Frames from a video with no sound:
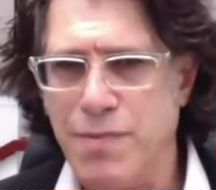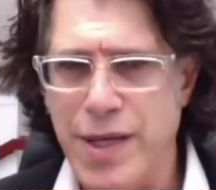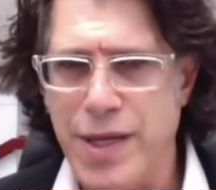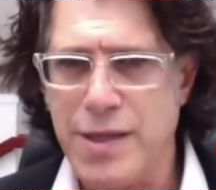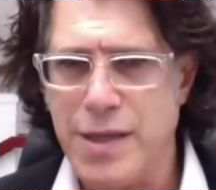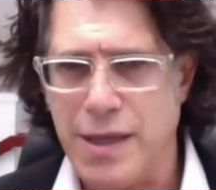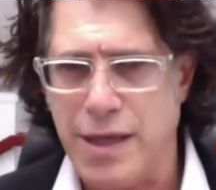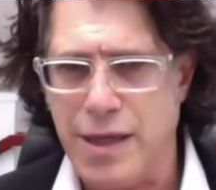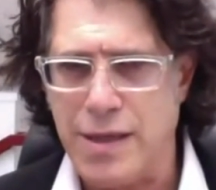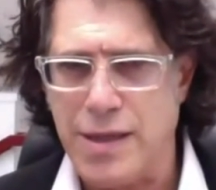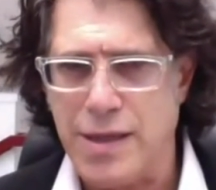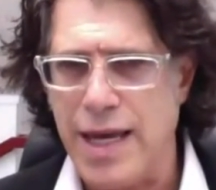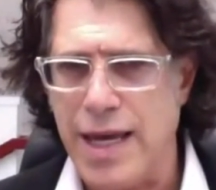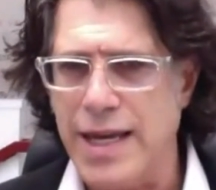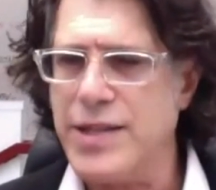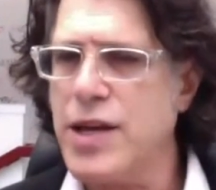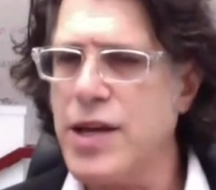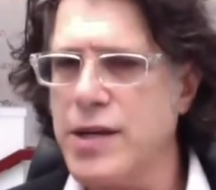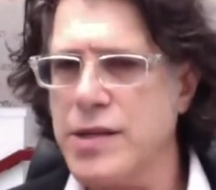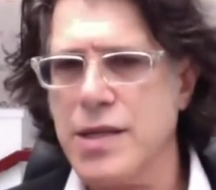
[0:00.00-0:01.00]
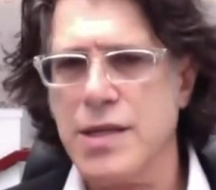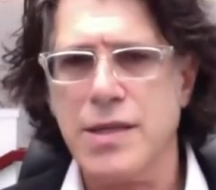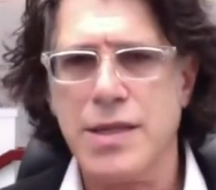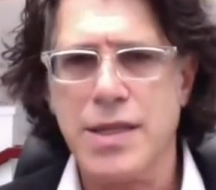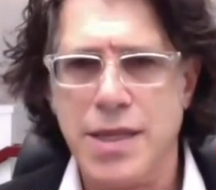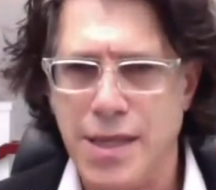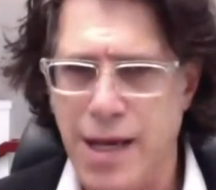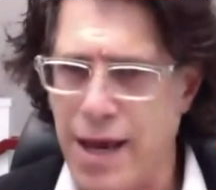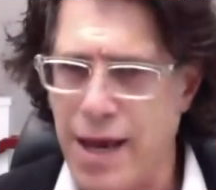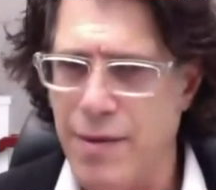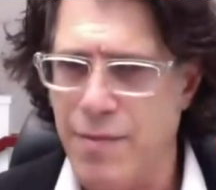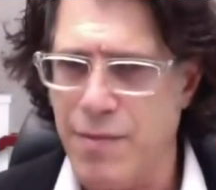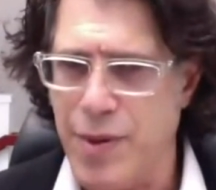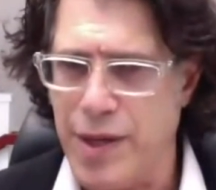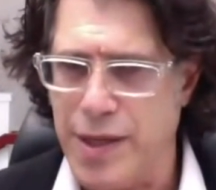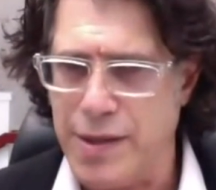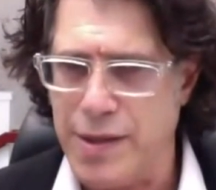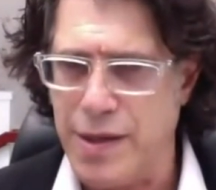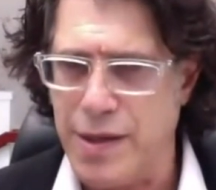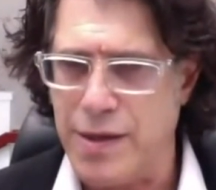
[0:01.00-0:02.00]
business, it doesn't stay in
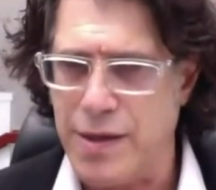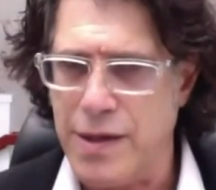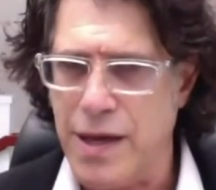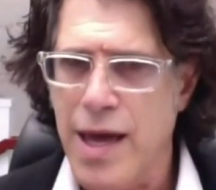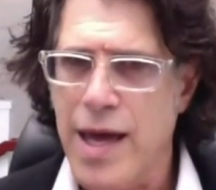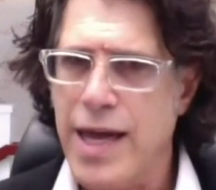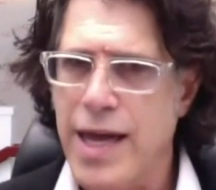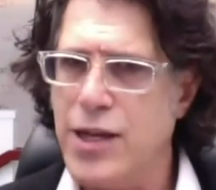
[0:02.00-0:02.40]
business.